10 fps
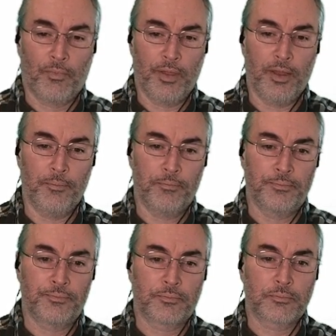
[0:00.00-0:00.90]
Yeah.
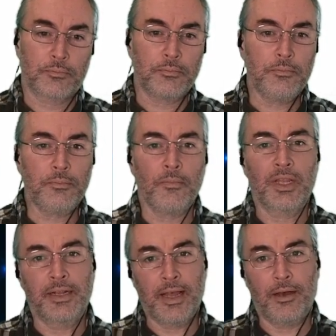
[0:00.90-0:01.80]

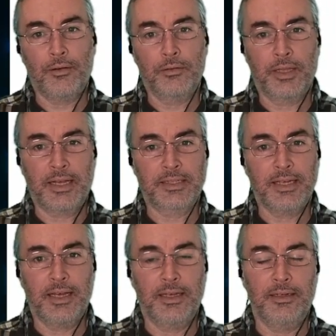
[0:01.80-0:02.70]
Now, that
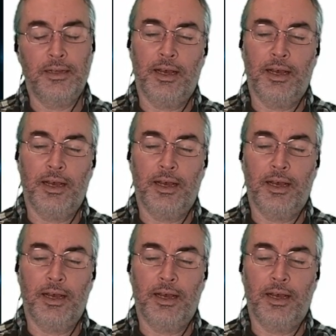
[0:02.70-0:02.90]
said,